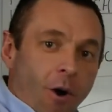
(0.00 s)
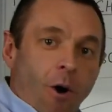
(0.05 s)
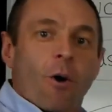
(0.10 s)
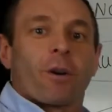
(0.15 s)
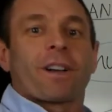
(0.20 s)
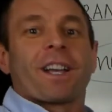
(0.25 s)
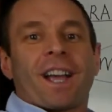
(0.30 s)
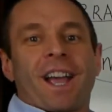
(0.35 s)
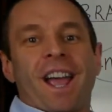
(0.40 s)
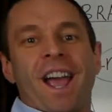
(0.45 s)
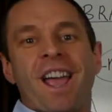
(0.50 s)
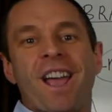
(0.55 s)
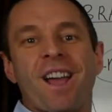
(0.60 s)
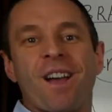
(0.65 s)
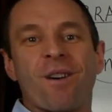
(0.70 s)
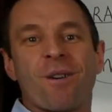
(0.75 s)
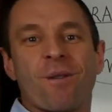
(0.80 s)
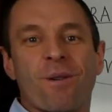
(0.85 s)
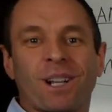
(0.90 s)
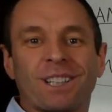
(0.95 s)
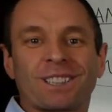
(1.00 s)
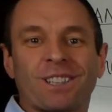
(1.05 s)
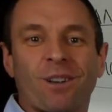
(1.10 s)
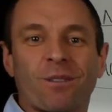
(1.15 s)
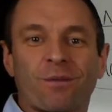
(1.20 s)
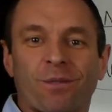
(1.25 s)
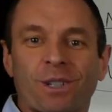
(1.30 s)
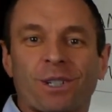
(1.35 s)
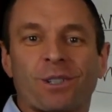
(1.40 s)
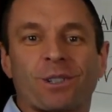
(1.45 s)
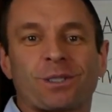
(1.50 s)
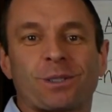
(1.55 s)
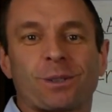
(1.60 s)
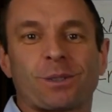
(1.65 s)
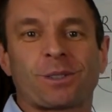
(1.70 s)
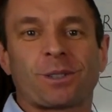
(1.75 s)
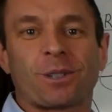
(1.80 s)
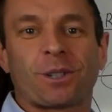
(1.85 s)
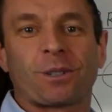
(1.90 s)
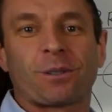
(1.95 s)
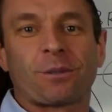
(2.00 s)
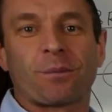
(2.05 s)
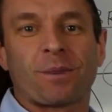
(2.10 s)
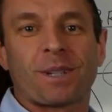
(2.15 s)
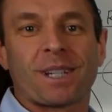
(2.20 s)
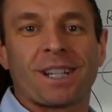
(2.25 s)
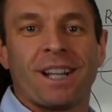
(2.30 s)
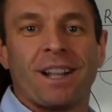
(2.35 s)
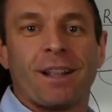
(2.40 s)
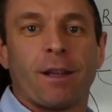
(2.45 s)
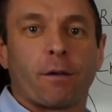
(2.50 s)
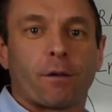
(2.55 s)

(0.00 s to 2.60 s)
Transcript: Okay, well done for those who stuck with me